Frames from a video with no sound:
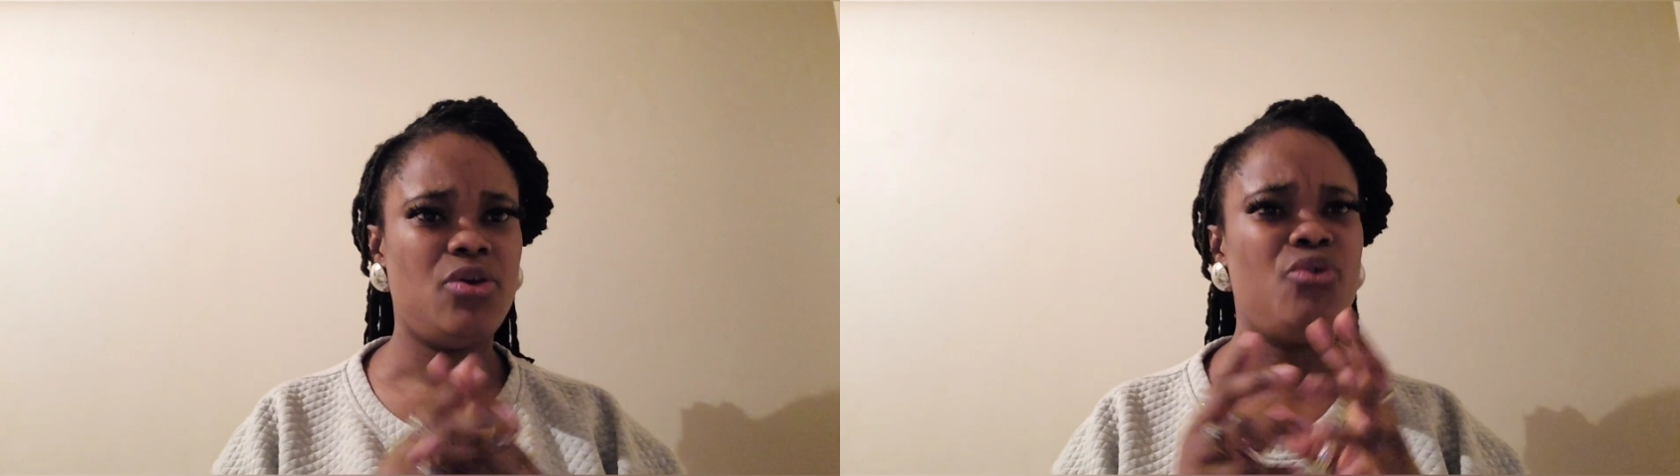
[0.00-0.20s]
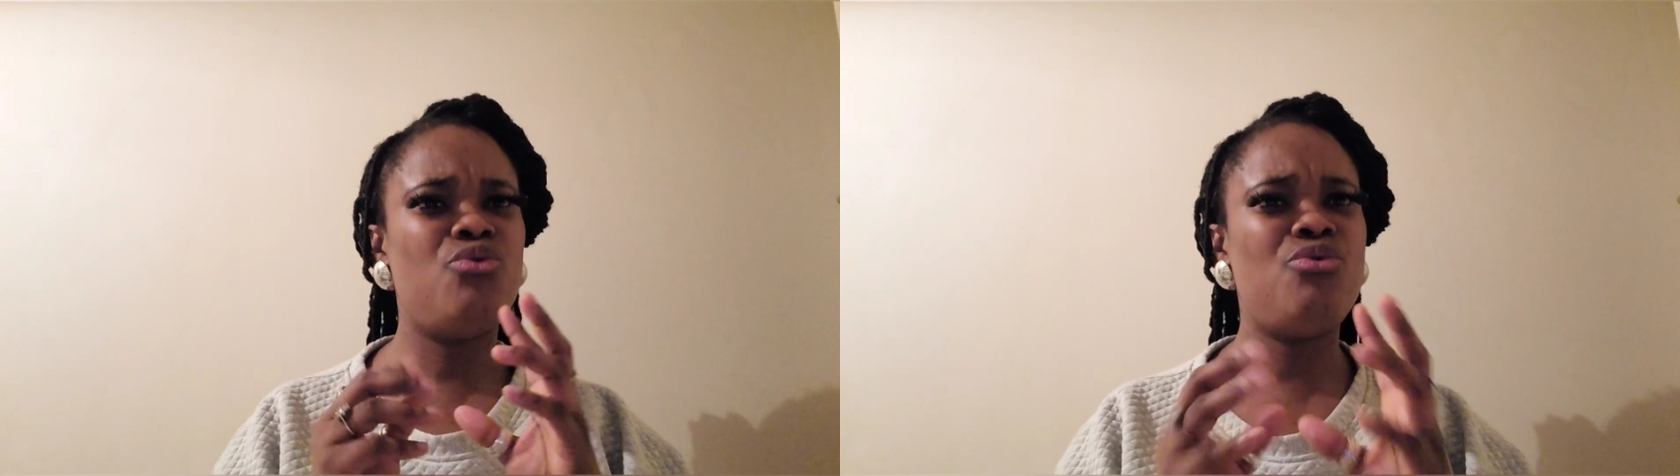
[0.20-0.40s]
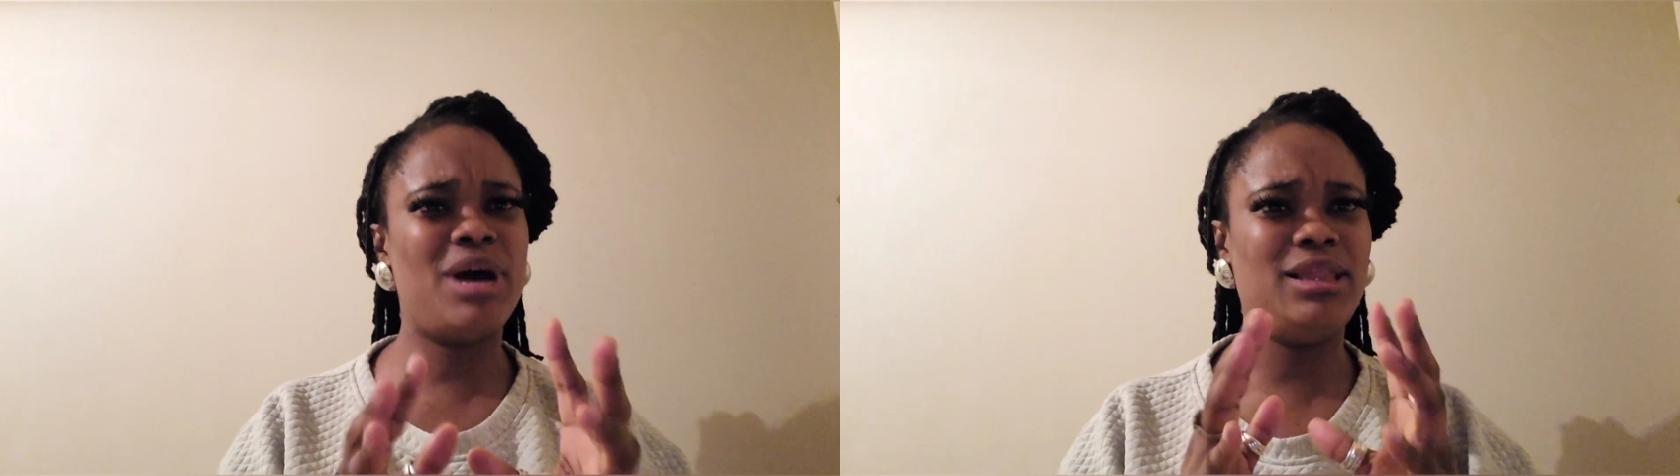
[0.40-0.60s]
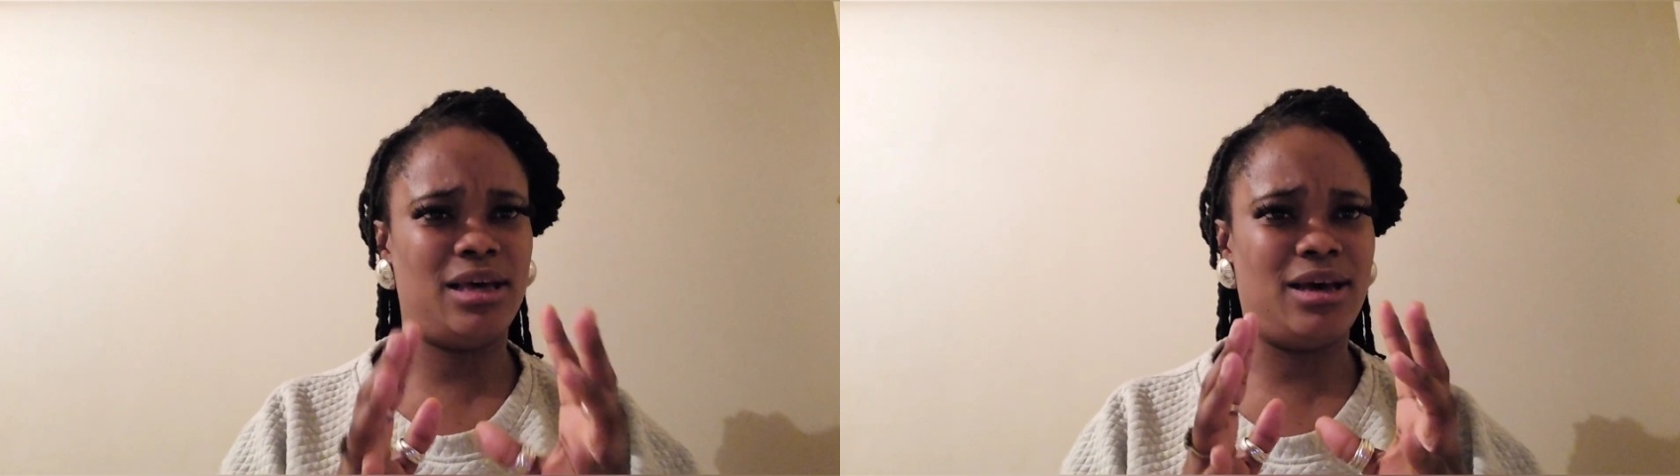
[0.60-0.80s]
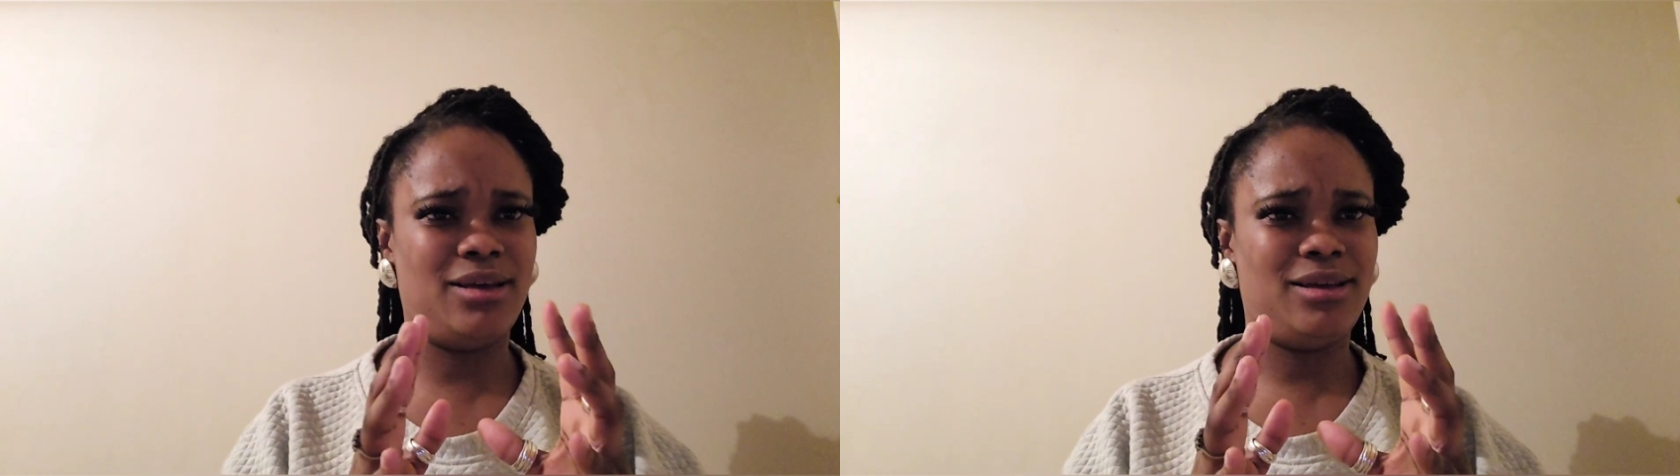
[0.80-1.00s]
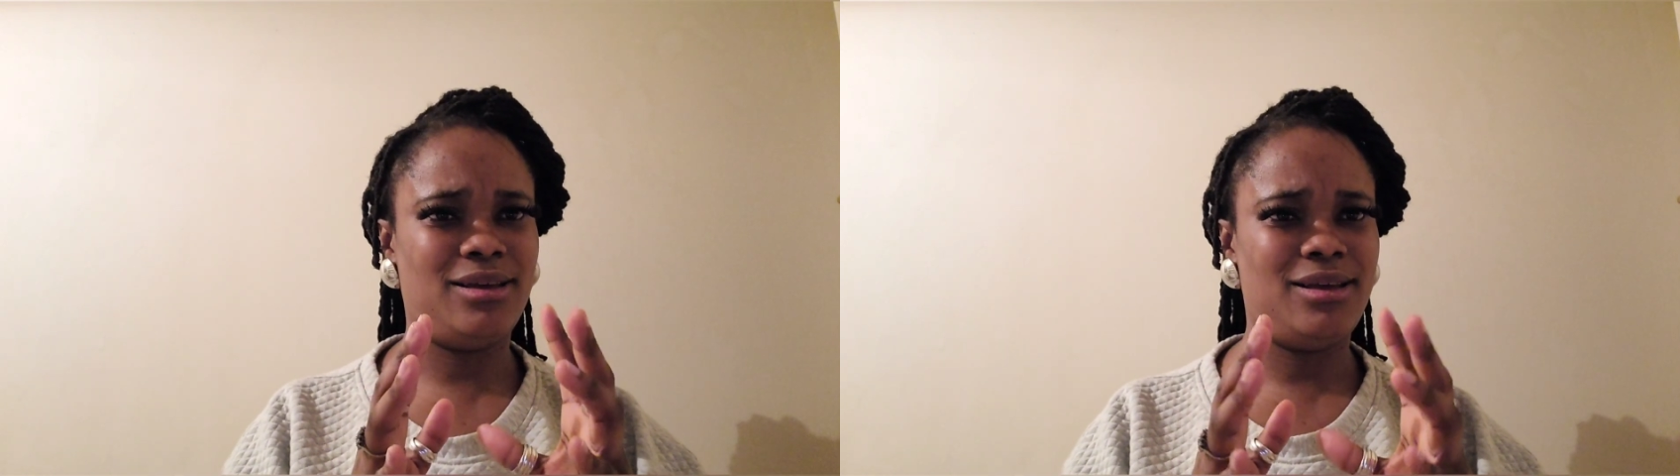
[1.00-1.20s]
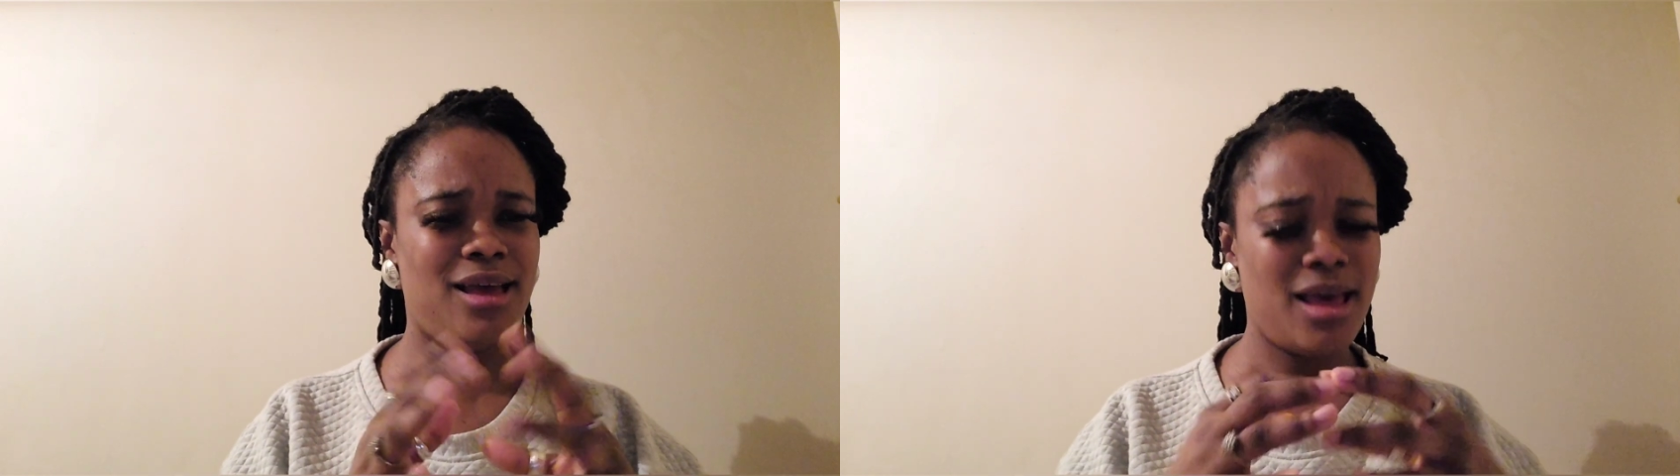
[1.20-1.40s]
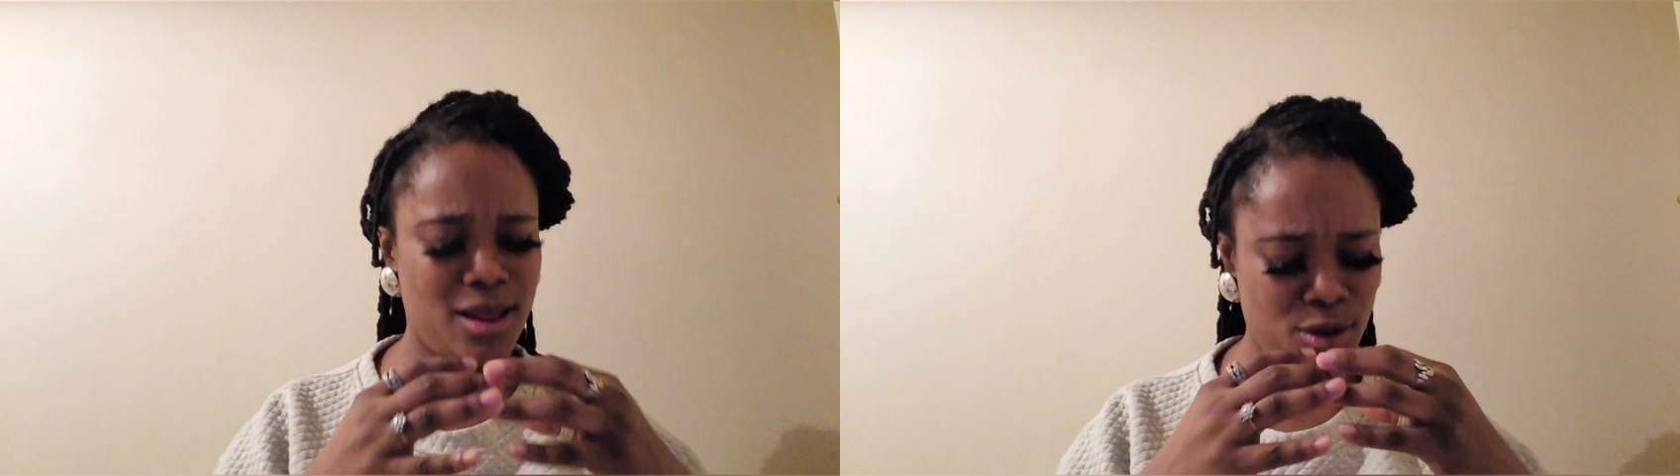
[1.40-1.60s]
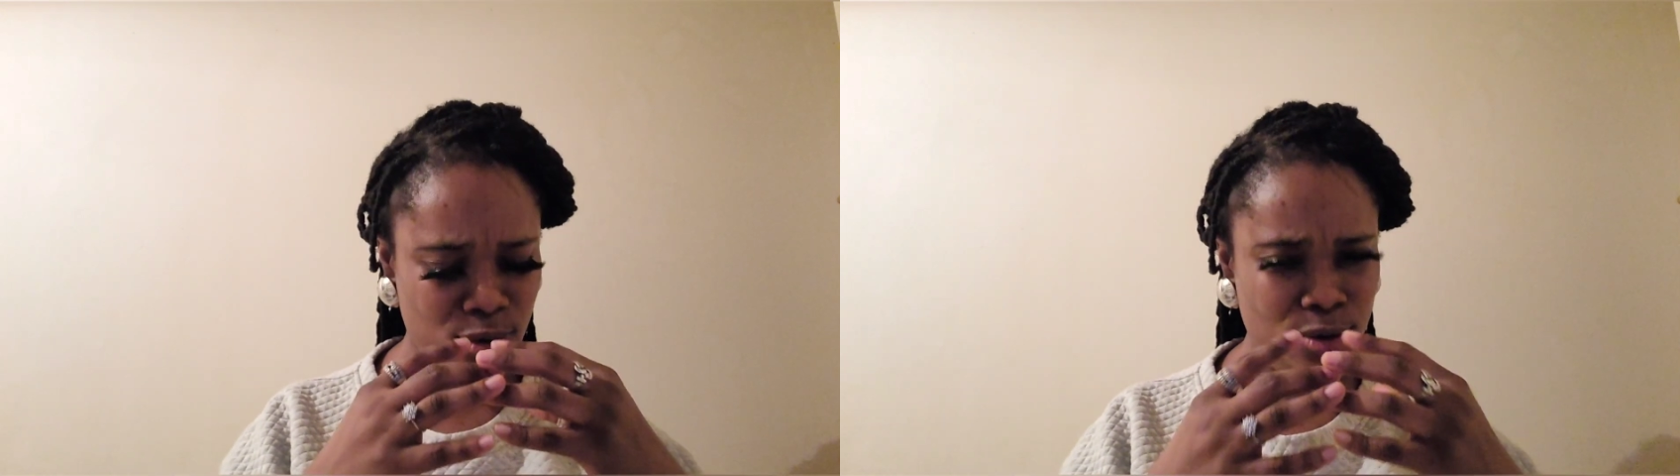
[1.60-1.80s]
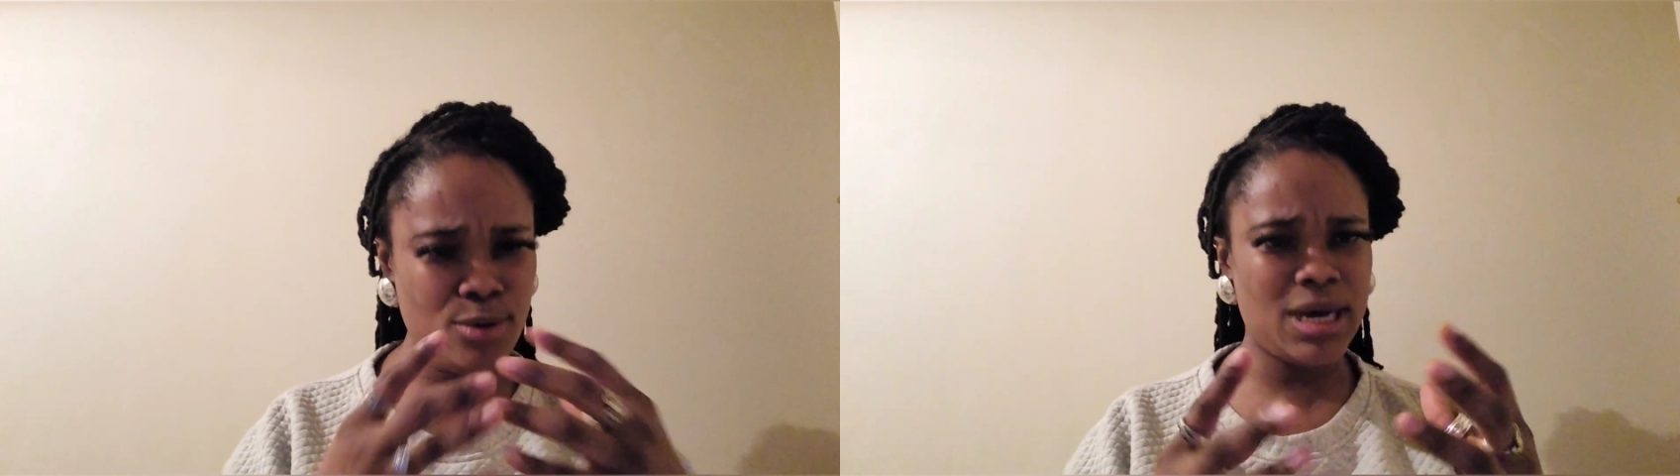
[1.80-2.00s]
Rather,
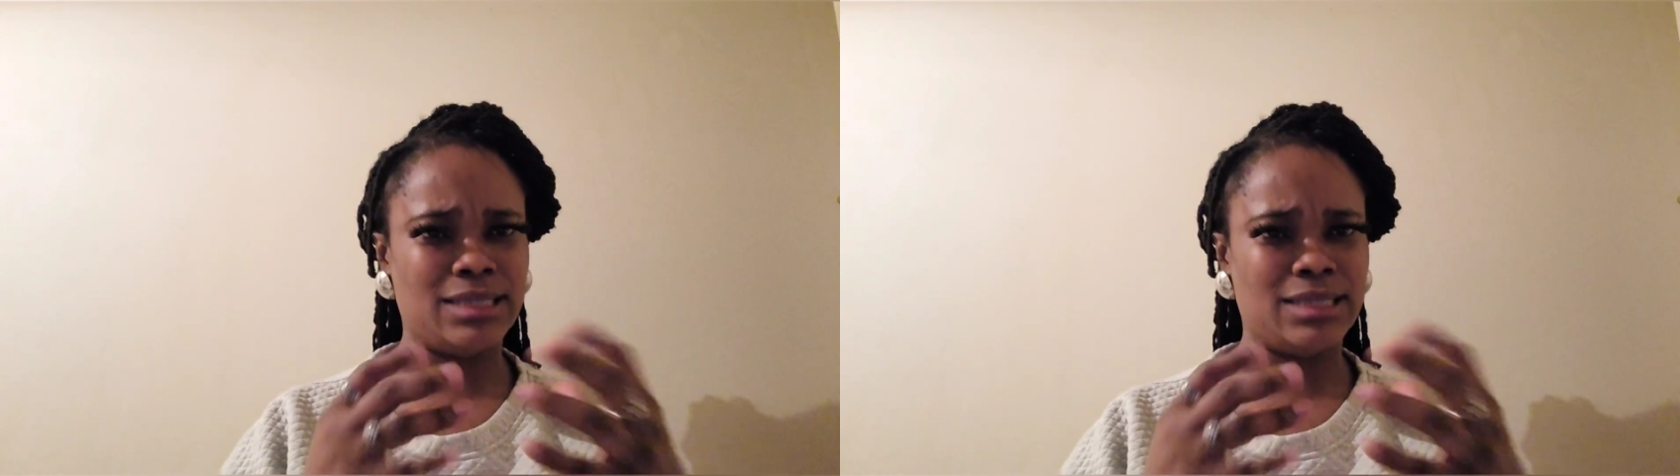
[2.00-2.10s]
look